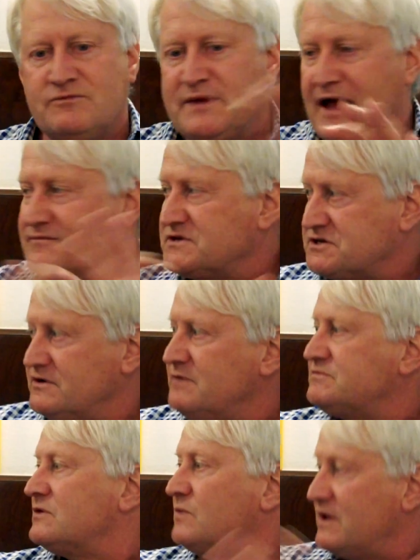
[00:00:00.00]
we have a
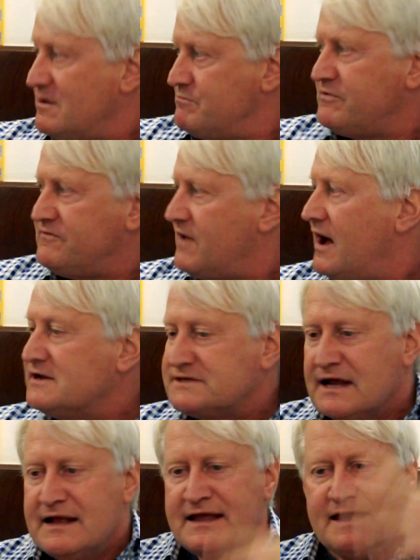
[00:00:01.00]
script, and we
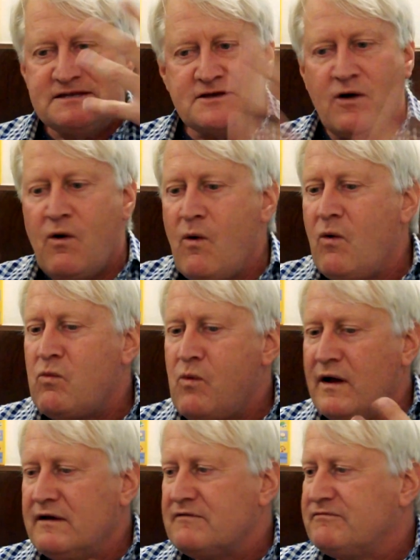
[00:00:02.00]
improvise. It's a whole
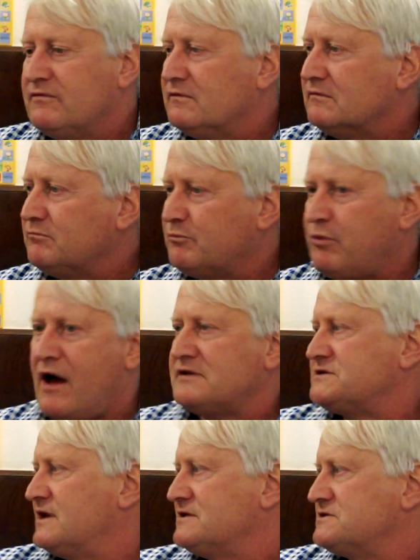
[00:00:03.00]
wonderful
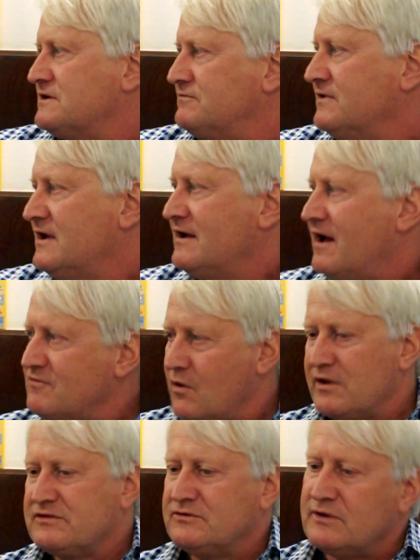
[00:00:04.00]
process of
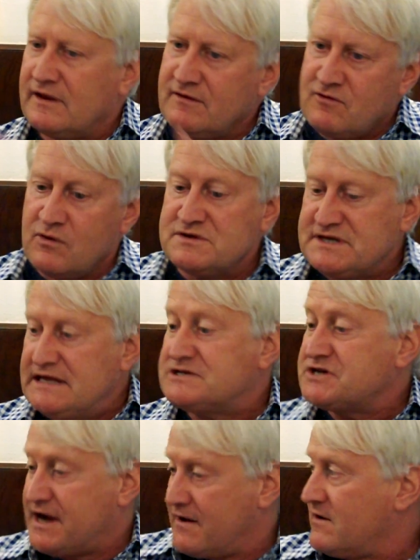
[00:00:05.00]
going through it. And, of course,
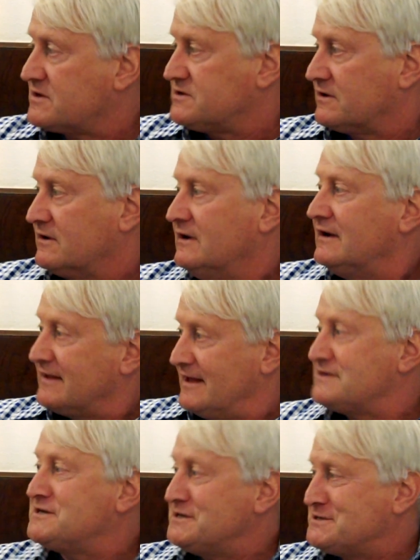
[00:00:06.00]
each character
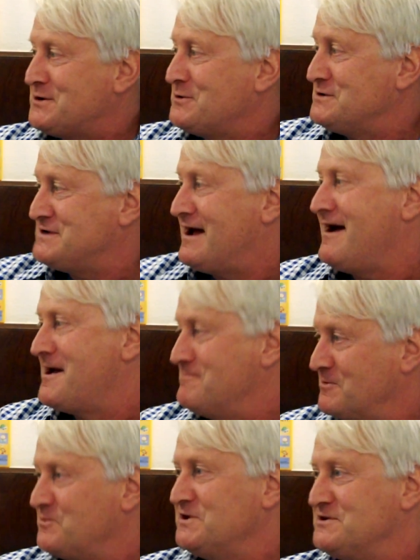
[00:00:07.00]
gets his own
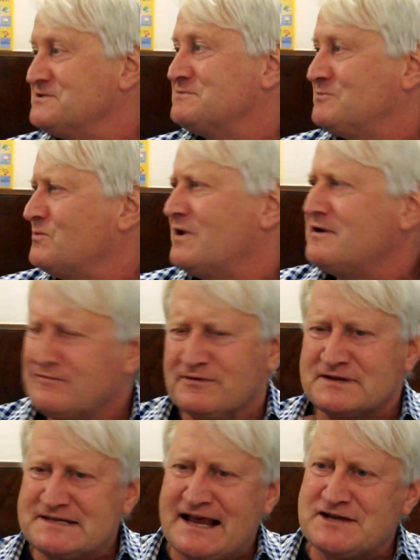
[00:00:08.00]
time, and we do
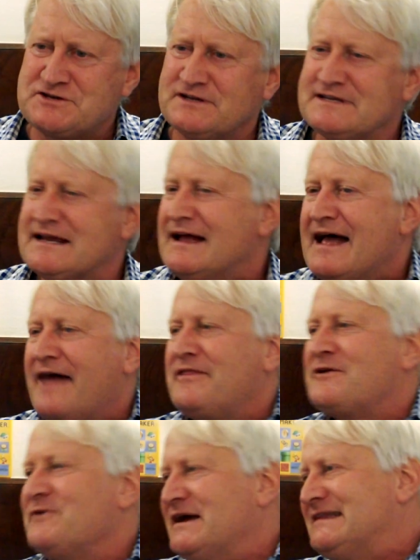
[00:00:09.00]
wonderful sessions. And
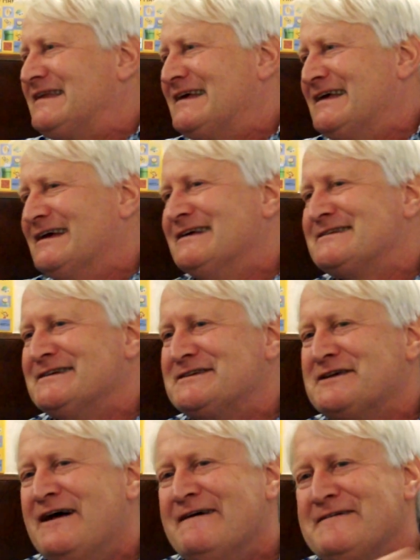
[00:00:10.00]
the great thing
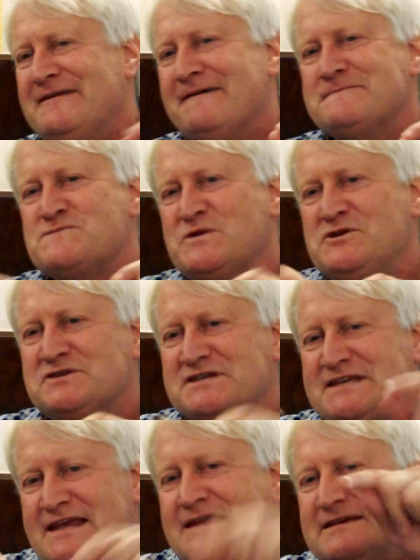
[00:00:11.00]
is when you
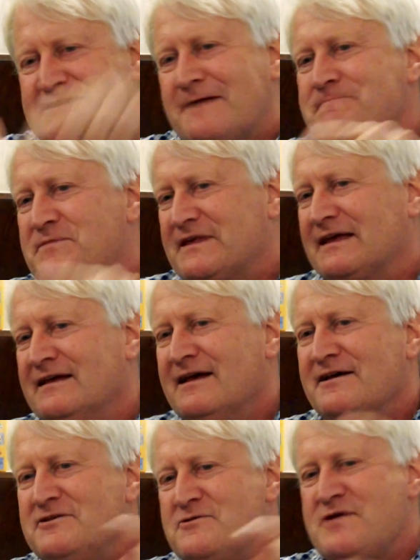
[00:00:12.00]
see something,
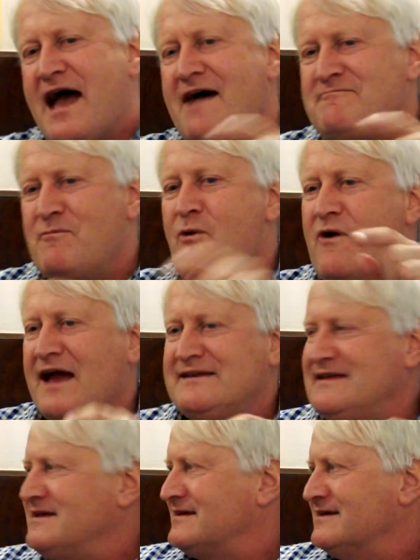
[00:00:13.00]
you have more
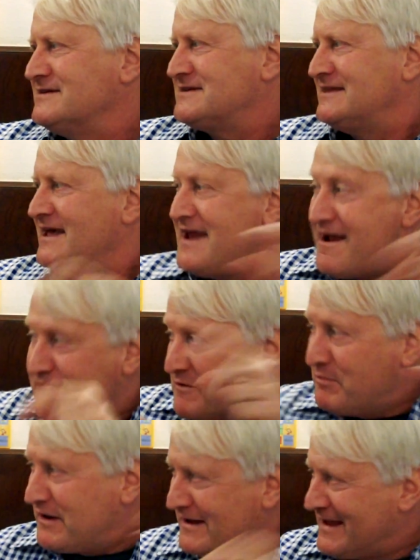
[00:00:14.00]
ideas, and then
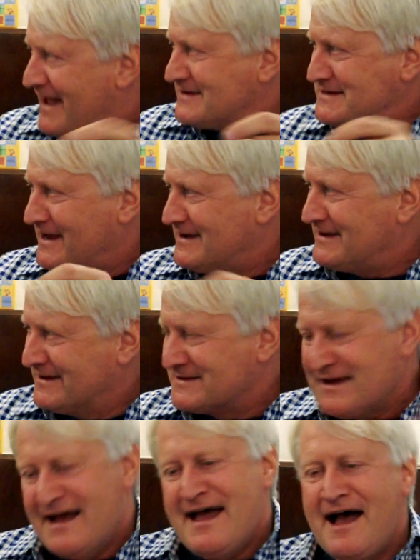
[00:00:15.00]
everybody has
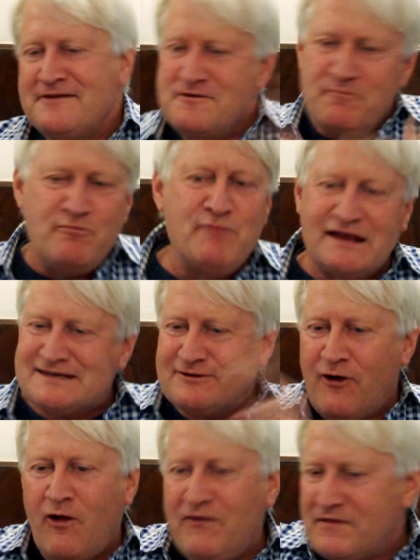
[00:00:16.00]
ideas, and you mix
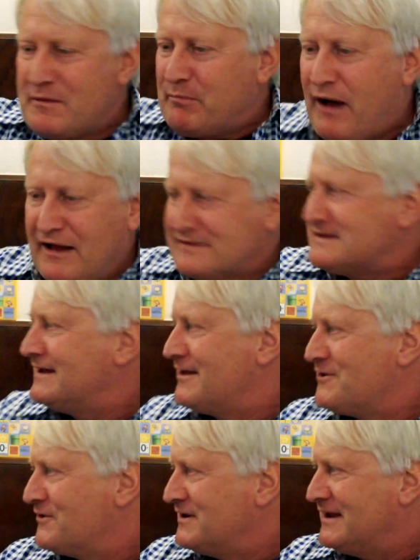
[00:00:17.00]
it all in the pot
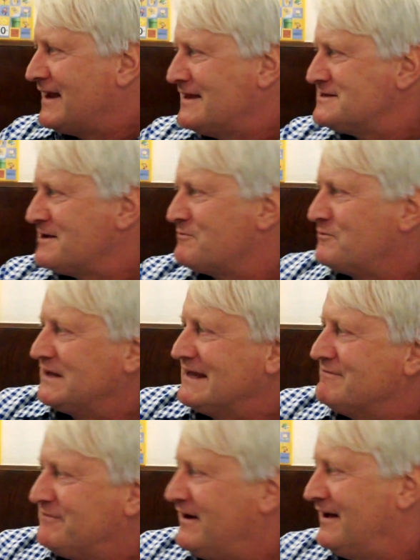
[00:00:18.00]
together, and it ends up
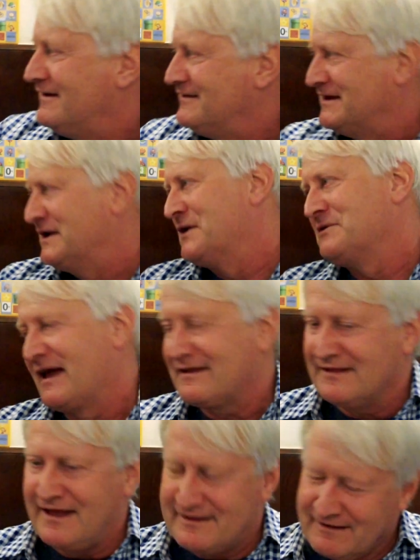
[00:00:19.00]
really fun,
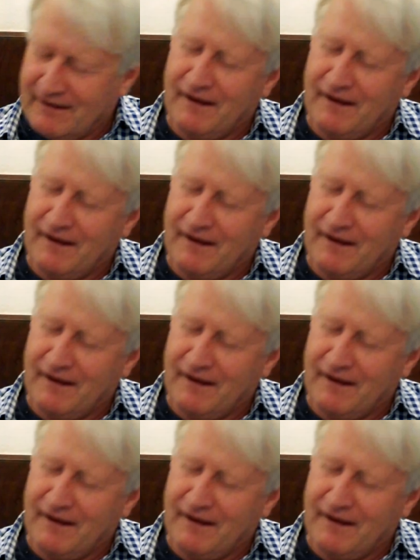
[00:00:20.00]
like